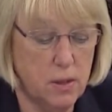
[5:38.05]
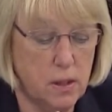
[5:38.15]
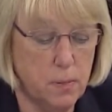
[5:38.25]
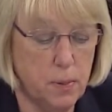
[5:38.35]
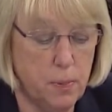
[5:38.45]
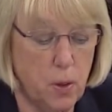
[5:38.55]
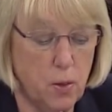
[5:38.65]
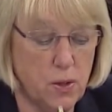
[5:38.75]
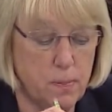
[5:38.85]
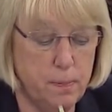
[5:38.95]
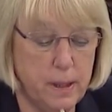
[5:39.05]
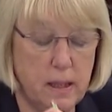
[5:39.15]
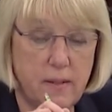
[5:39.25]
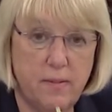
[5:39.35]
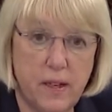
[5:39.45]
to propose
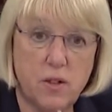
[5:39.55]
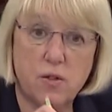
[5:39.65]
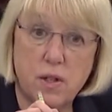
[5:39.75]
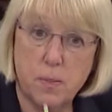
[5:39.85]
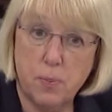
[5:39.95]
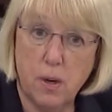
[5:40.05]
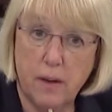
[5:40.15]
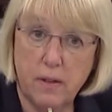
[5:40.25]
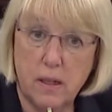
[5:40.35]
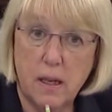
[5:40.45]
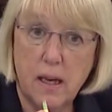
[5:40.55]
billing veterans private